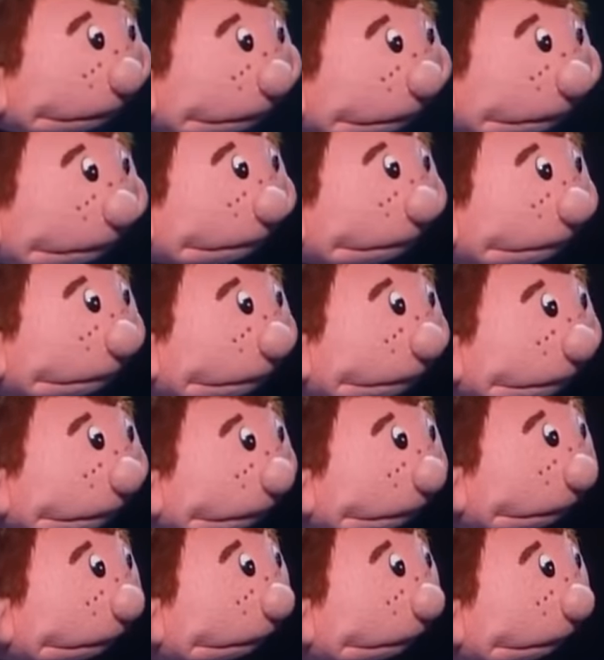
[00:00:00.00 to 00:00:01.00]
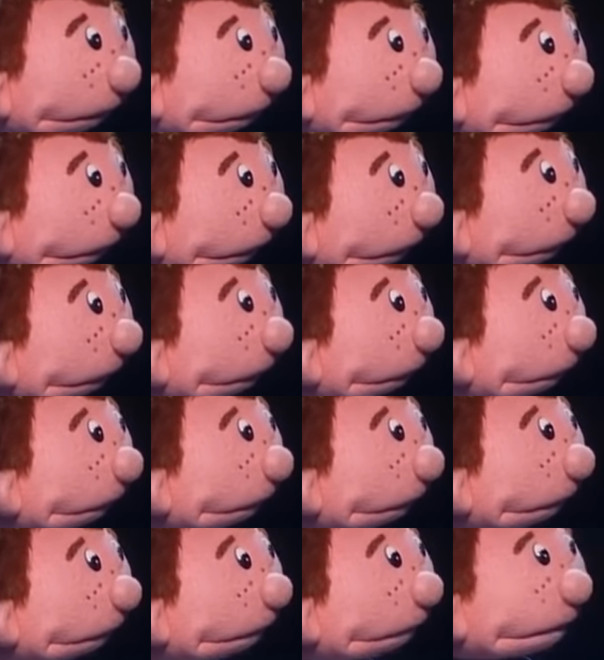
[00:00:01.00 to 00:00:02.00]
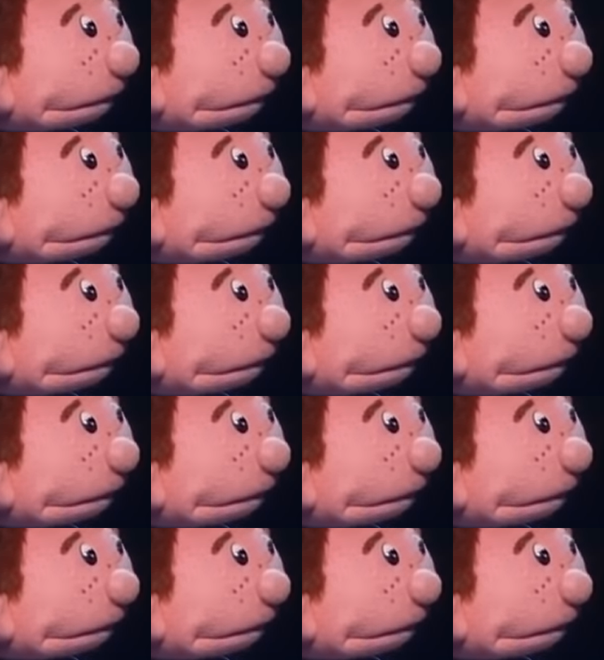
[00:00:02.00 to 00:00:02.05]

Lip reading: (not speaking)